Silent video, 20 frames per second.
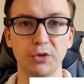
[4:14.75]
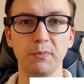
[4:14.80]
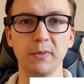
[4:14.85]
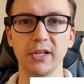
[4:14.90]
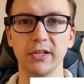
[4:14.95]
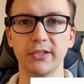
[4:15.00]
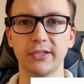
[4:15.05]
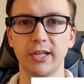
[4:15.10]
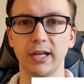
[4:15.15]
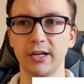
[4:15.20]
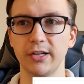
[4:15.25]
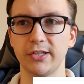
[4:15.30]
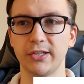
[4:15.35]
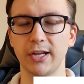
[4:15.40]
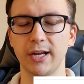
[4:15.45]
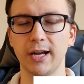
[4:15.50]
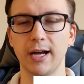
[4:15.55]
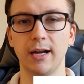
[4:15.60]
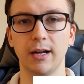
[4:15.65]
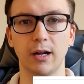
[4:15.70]
means there's
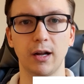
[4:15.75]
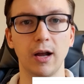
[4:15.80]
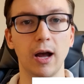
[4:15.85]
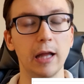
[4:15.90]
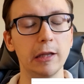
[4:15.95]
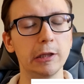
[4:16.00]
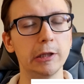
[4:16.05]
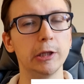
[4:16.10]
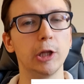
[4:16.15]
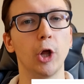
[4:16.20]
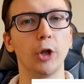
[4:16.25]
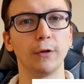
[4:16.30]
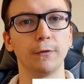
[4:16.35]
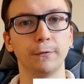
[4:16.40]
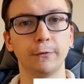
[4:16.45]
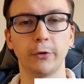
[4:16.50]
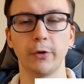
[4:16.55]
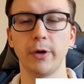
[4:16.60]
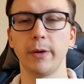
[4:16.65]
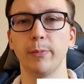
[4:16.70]
a lot
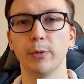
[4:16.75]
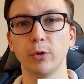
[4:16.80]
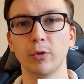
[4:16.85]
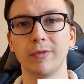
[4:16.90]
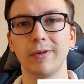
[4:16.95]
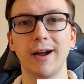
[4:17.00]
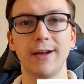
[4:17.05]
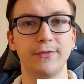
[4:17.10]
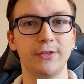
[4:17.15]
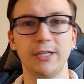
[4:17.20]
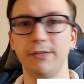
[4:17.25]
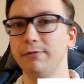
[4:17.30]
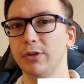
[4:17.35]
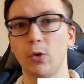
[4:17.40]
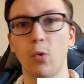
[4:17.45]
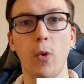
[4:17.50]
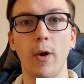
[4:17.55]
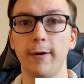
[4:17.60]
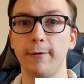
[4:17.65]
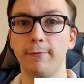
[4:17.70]
of triple grafts, even
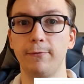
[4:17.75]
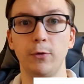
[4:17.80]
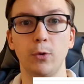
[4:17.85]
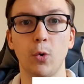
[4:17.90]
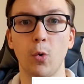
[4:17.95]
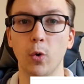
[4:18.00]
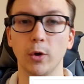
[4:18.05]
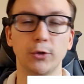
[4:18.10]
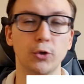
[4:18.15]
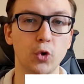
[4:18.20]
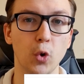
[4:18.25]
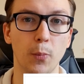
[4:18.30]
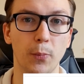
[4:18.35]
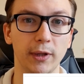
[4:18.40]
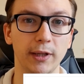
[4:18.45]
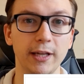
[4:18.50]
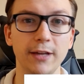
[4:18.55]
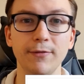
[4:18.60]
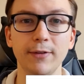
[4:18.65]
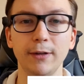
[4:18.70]
quite a few
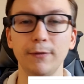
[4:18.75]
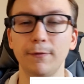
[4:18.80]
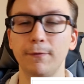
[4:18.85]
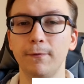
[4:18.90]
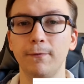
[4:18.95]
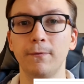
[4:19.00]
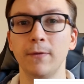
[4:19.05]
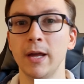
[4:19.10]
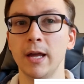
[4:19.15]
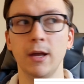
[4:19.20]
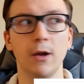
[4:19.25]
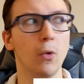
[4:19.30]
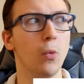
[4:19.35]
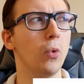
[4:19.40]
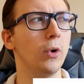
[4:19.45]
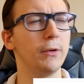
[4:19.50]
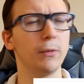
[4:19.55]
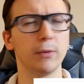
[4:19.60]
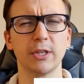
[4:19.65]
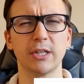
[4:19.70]
quadruple, even
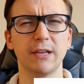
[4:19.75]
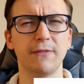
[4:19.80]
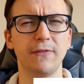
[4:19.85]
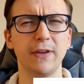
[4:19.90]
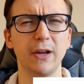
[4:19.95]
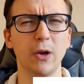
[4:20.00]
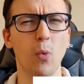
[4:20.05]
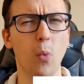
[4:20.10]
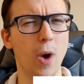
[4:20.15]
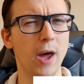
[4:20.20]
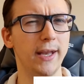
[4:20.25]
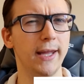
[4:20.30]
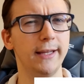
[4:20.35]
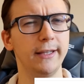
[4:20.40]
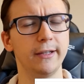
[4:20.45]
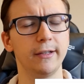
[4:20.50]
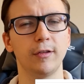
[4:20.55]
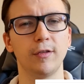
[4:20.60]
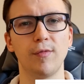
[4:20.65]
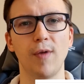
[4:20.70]
it was I think
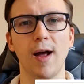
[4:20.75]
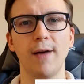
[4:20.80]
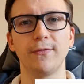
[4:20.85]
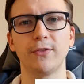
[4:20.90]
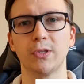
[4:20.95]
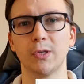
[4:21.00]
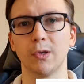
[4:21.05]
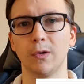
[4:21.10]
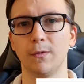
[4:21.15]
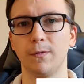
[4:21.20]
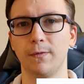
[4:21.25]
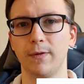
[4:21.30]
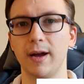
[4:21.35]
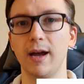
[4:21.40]
100 grafts of